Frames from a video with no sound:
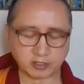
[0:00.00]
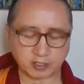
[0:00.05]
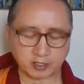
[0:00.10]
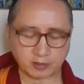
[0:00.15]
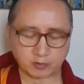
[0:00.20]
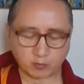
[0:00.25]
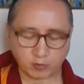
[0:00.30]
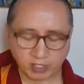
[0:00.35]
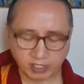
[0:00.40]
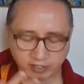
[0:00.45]

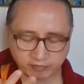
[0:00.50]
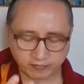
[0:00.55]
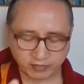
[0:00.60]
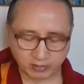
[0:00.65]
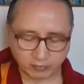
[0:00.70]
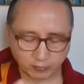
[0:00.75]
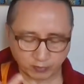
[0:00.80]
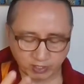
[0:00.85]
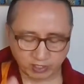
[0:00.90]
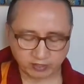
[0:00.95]
and
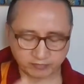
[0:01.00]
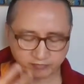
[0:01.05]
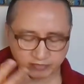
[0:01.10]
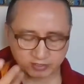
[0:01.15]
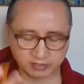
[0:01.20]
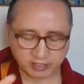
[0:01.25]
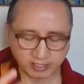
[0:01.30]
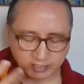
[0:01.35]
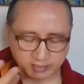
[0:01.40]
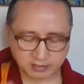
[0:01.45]
whatever
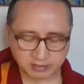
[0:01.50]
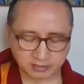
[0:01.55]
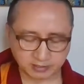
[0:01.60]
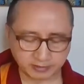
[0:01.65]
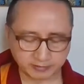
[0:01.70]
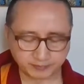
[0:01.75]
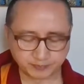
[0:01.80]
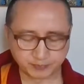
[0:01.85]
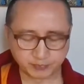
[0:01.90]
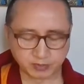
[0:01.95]
that
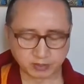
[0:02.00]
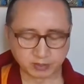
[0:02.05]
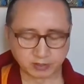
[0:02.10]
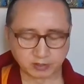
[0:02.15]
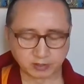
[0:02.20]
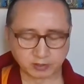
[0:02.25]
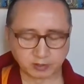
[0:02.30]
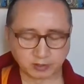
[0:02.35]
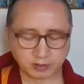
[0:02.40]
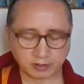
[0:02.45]

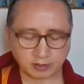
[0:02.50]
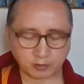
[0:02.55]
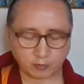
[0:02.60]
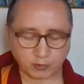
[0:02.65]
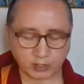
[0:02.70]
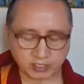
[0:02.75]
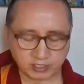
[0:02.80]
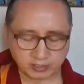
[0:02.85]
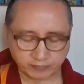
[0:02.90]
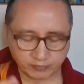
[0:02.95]

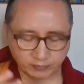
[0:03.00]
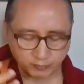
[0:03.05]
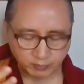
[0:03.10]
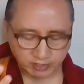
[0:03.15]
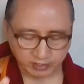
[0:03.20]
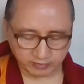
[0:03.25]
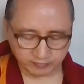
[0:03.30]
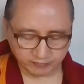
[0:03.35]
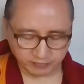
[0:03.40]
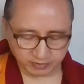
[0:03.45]

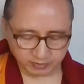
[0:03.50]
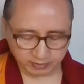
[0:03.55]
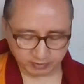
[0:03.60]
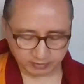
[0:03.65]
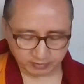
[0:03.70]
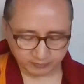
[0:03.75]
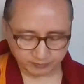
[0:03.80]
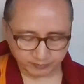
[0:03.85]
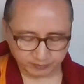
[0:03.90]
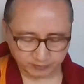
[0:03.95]
whatever
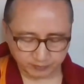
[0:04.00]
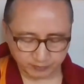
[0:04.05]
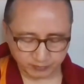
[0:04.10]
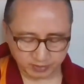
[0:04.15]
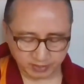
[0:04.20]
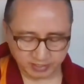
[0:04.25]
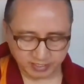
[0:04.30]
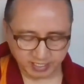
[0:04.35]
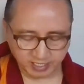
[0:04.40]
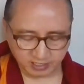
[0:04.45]

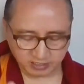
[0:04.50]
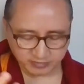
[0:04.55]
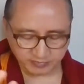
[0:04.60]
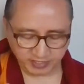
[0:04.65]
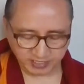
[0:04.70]
the negative